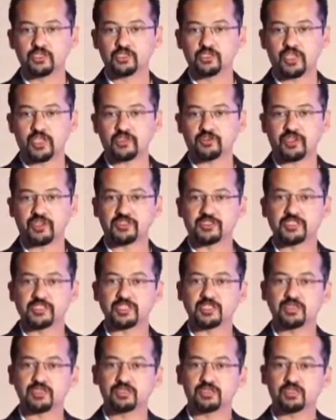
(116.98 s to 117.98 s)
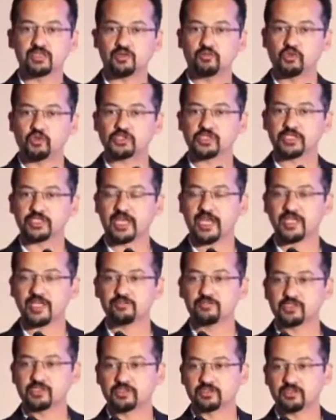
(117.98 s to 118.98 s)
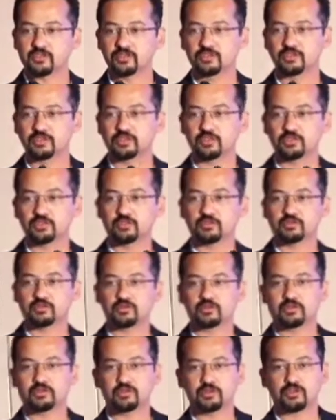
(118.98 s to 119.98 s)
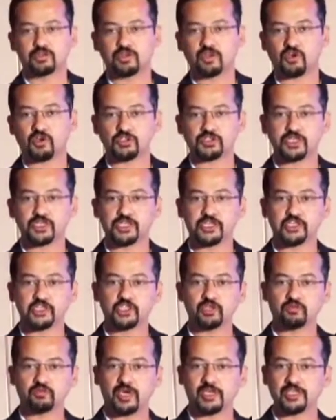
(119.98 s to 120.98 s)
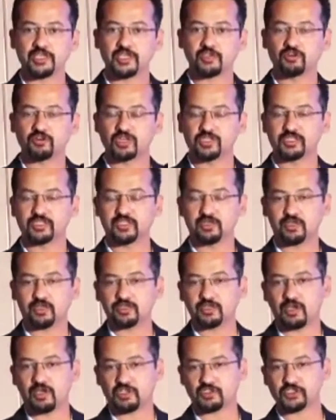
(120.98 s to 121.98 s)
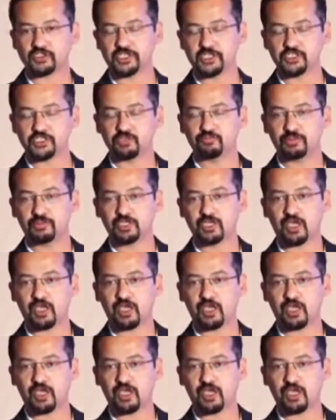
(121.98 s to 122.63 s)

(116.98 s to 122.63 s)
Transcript: So as you can see, the most of the times, the auscultation by the auscultation